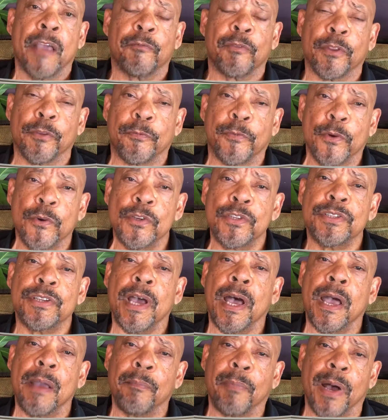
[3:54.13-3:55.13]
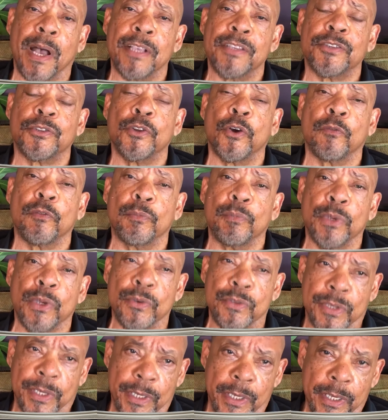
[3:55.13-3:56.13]
And for the first time, bossa nova
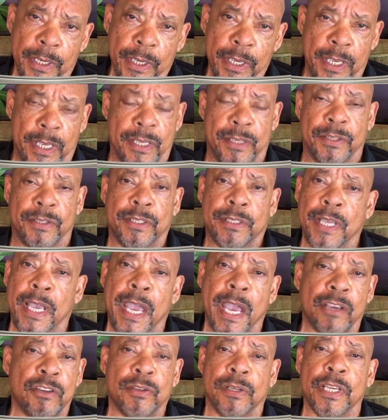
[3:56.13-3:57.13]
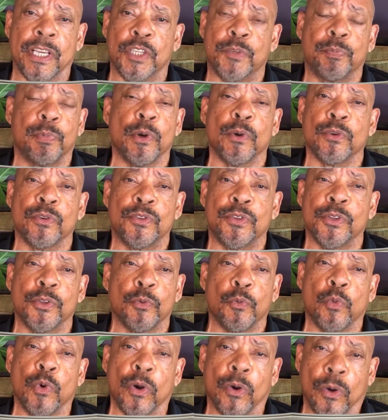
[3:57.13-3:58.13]
music is actually exposed to the
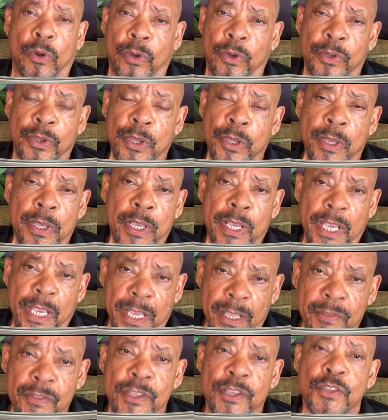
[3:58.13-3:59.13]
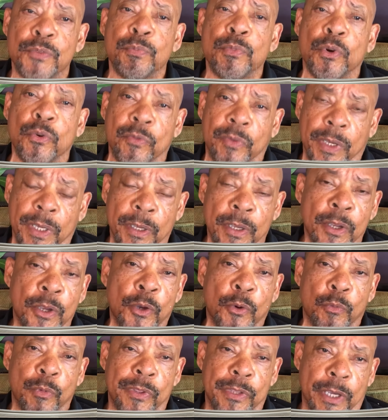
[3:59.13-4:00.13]
world in this movie
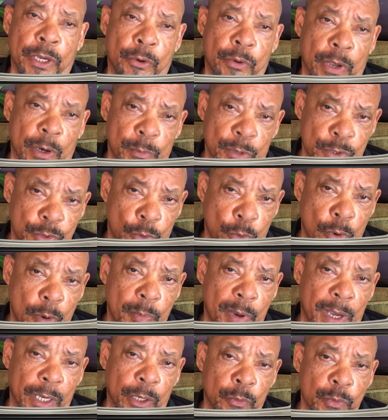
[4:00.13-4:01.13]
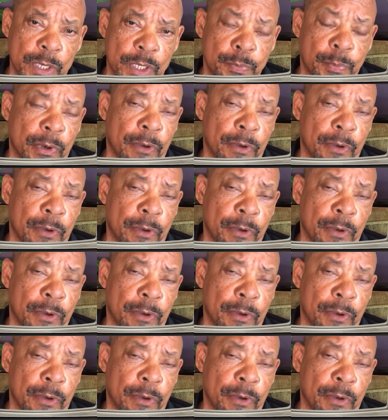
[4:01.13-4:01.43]
with the incredible score by Luiz